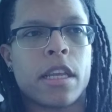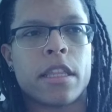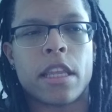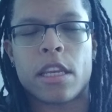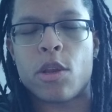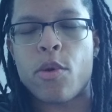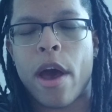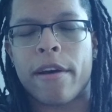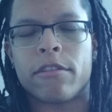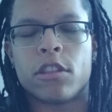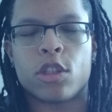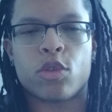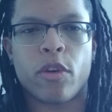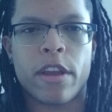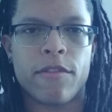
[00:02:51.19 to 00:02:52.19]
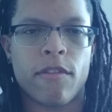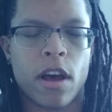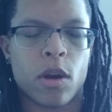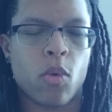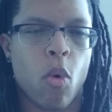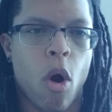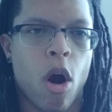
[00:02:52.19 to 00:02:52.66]
and then you have
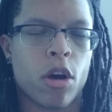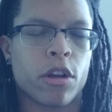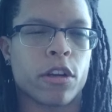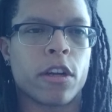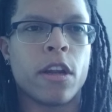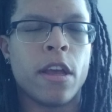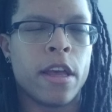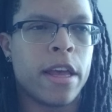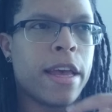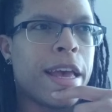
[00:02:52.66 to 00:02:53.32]
Trayvon Walker.